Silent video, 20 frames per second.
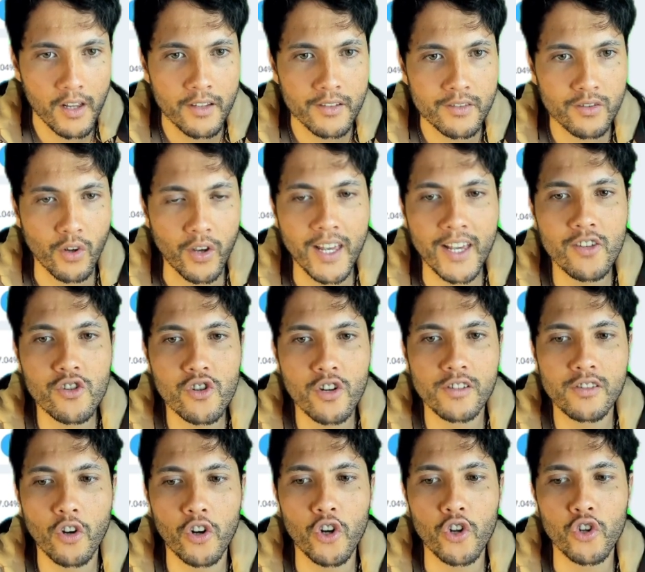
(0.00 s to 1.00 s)
So he's
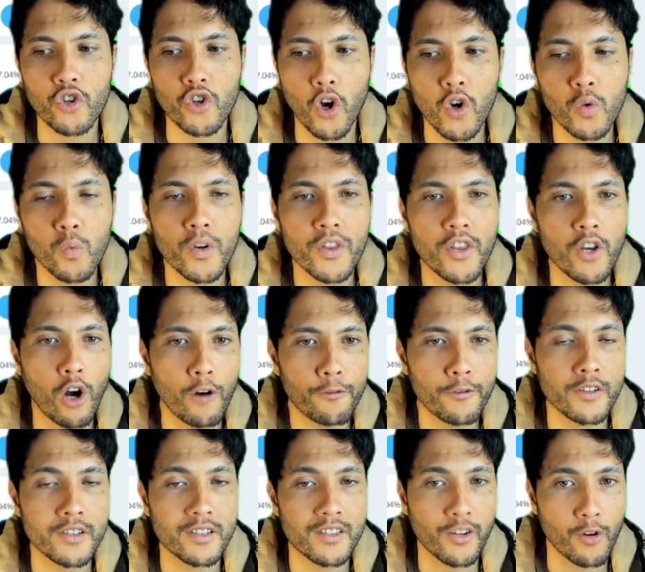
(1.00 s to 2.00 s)
just going to go with the
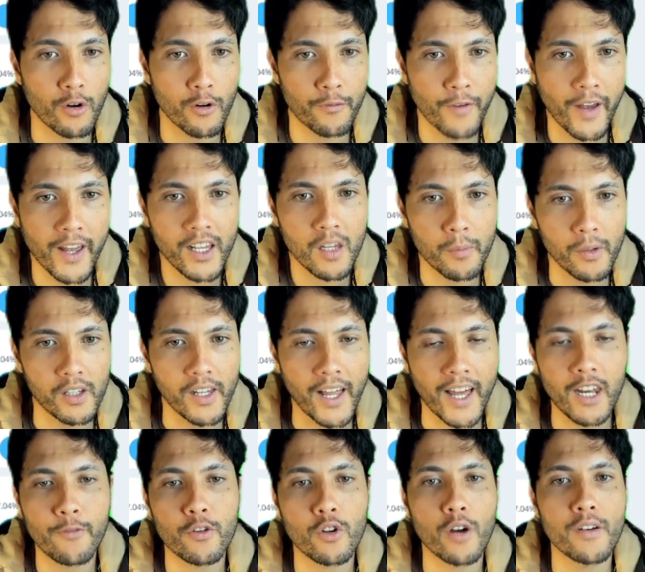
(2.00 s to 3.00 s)
offers that are available.
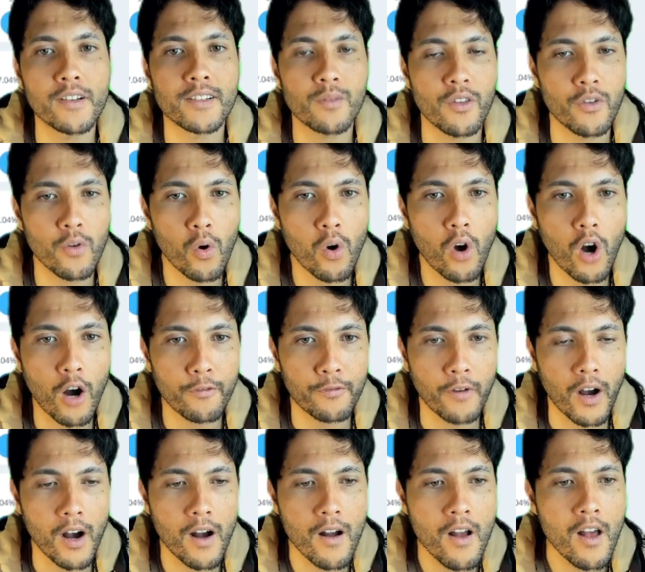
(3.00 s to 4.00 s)
And if he goes with your
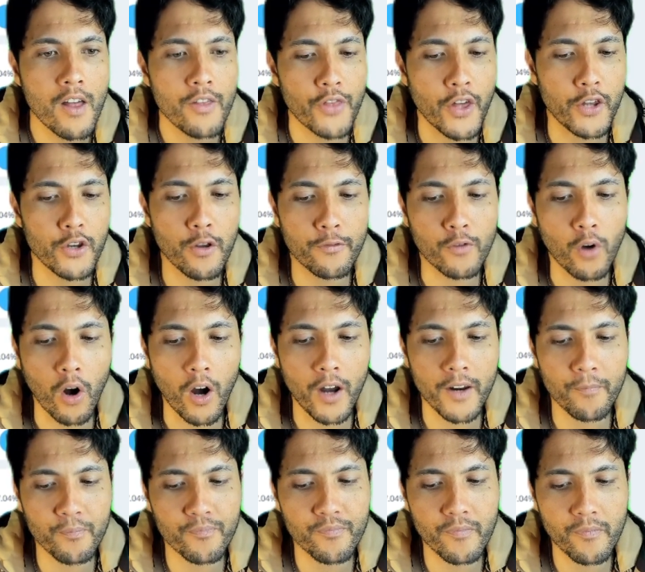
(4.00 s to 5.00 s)
offer, then you've
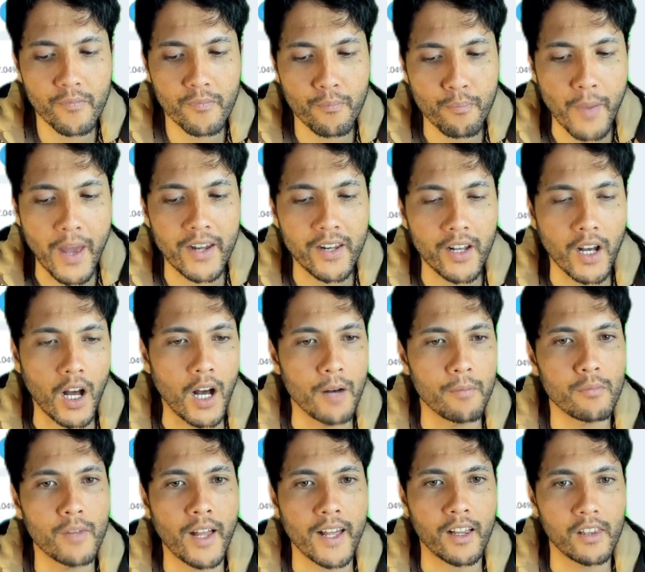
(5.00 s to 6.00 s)
got better
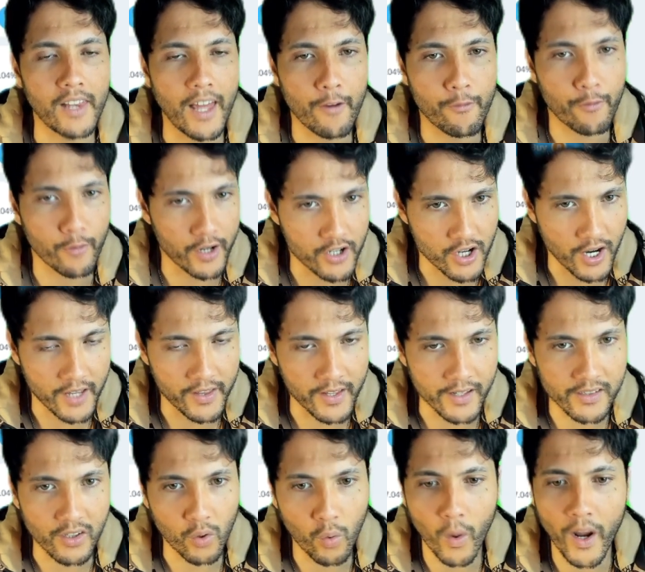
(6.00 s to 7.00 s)
like leverage in
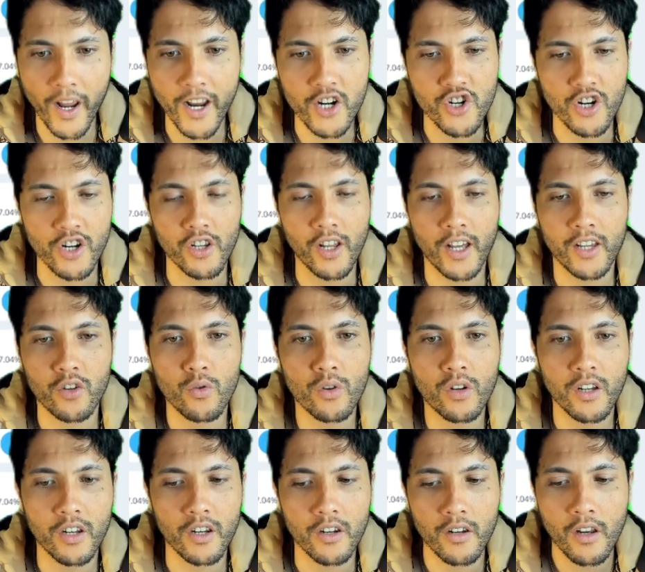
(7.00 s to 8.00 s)
this equation. Like you
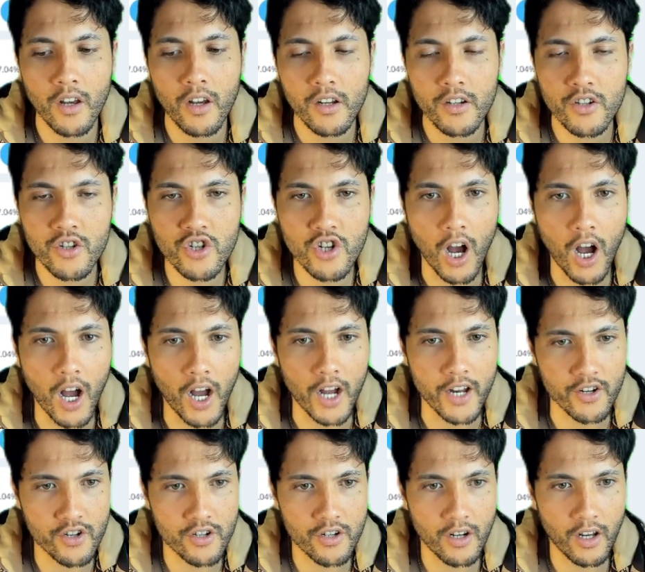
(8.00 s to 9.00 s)
can
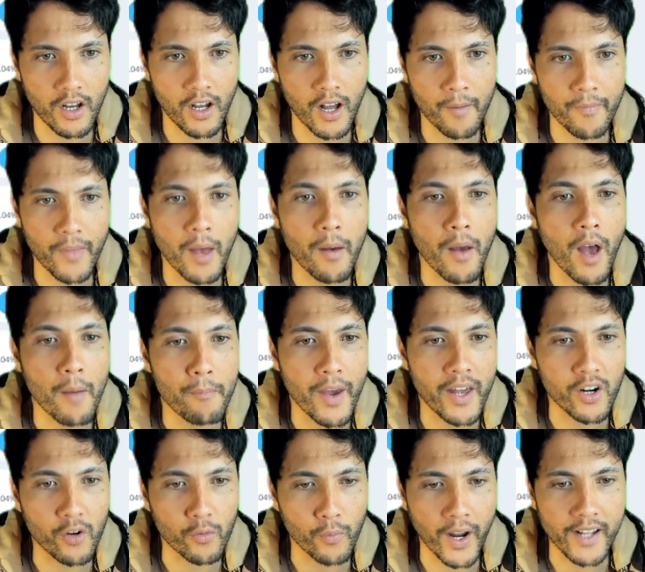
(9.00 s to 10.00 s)
charge a
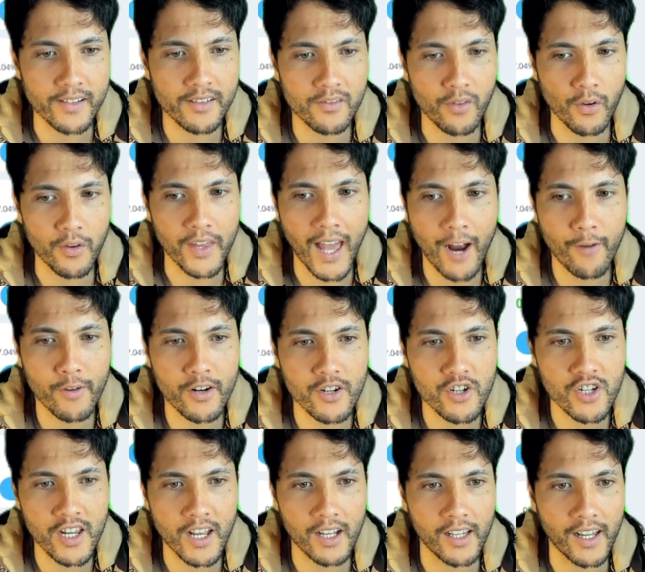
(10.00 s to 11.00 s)
better rate. So the average
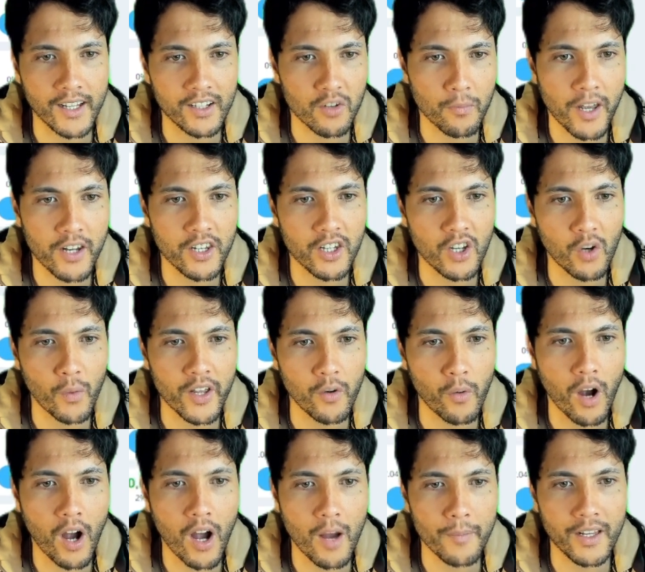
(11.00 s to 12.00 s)
here, like depending on where
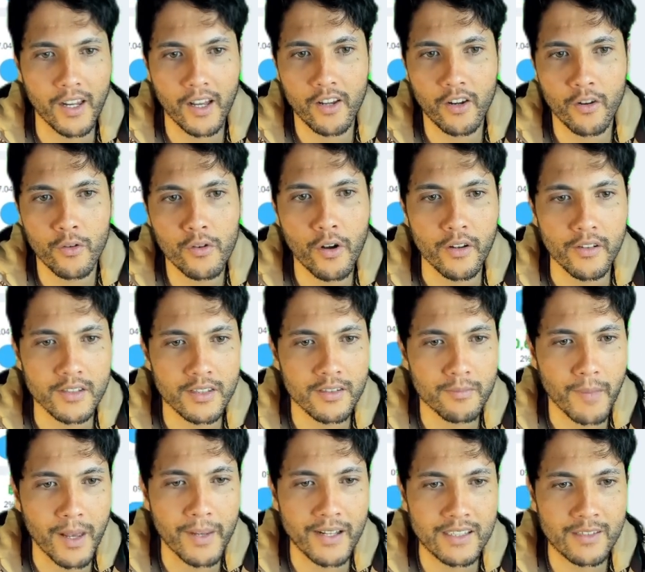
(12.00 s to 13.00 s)
you are, I mean, who knows,
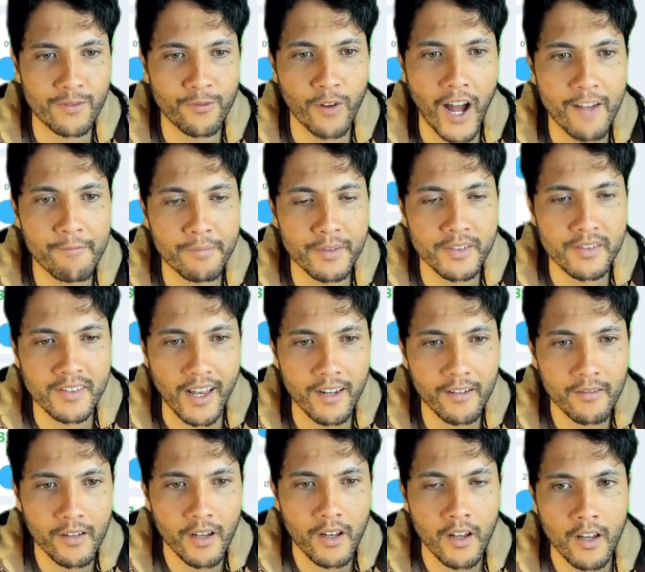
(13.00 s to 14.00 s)
maybe it's
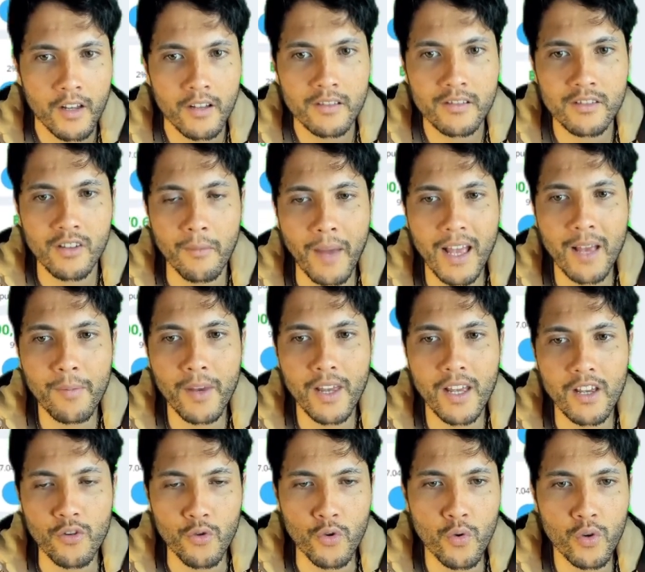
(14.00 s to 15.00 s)
5%. So maybe
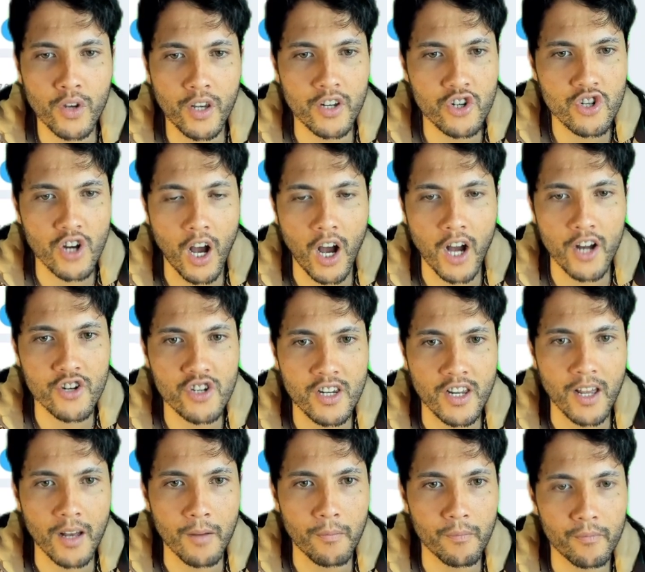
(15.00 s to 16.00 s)
you can charge
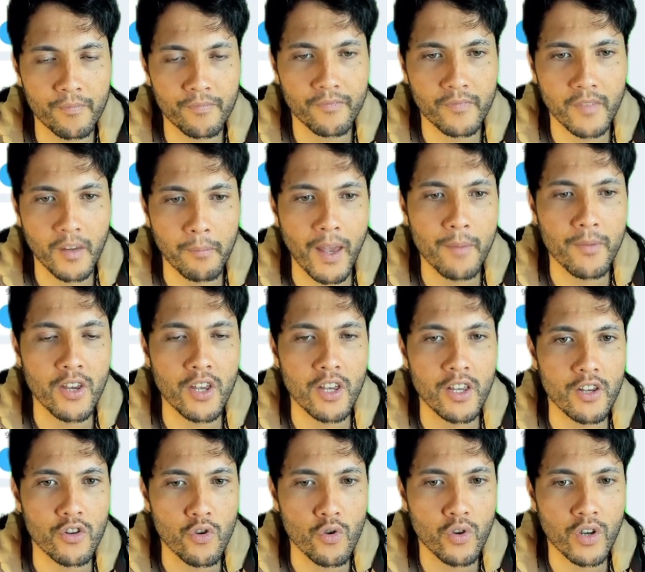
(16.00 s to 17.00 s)
him, maybe
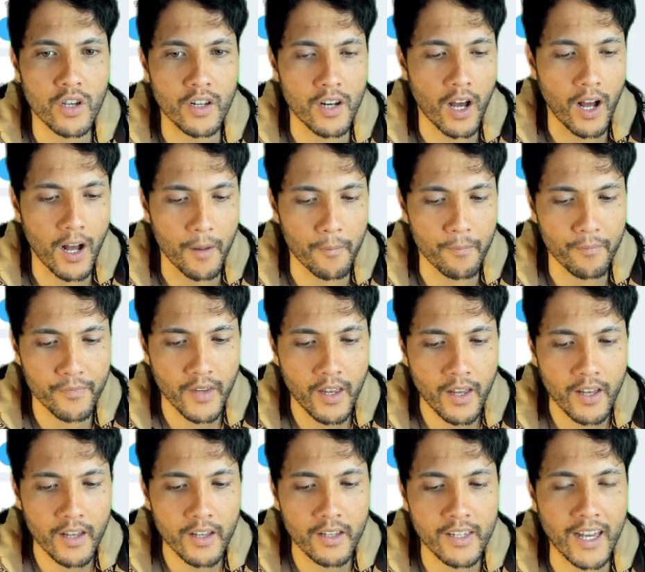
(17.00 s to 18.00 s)
you can
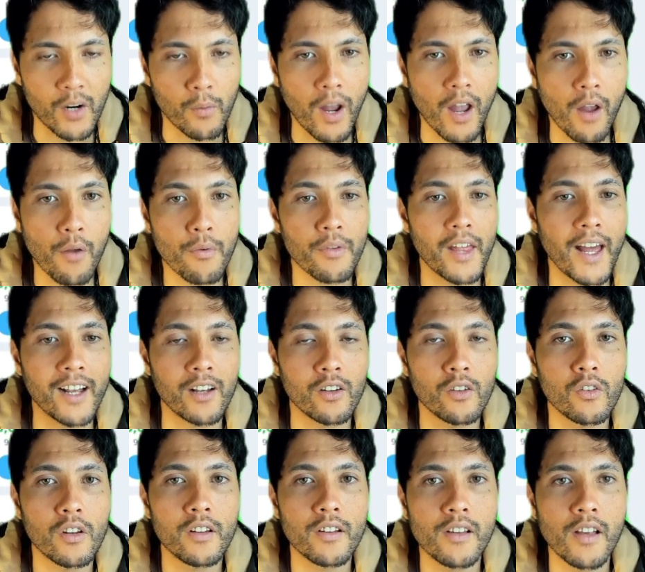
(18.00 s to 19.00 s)
get away with like
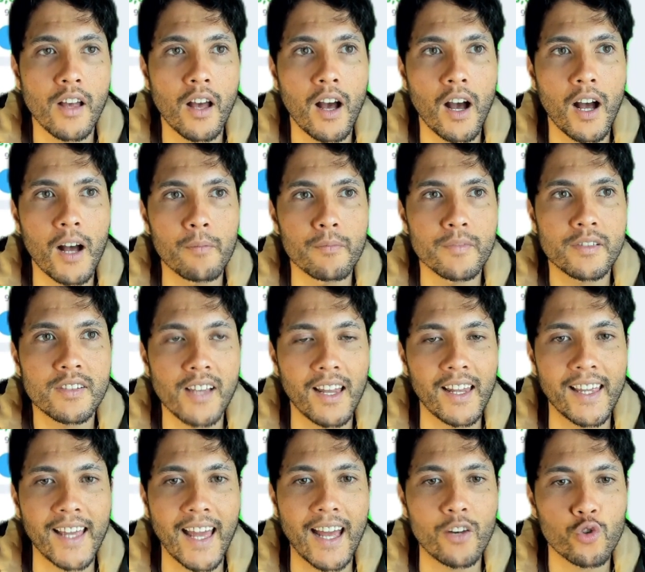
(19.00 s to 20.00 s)

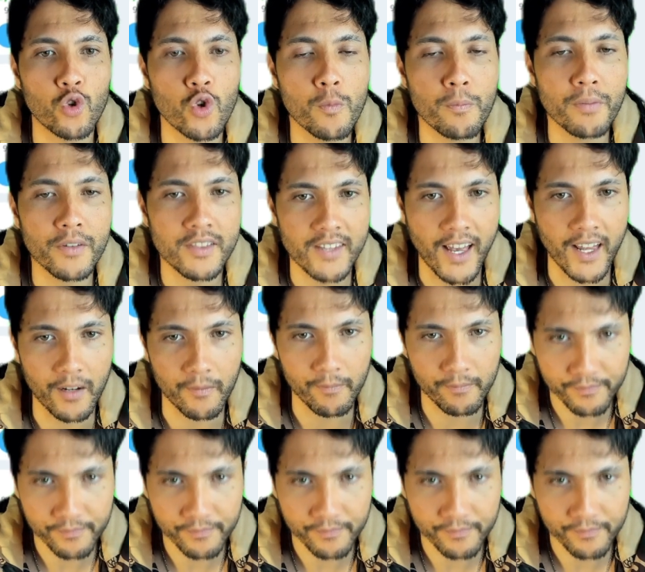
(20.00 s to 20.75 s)
selling at 2%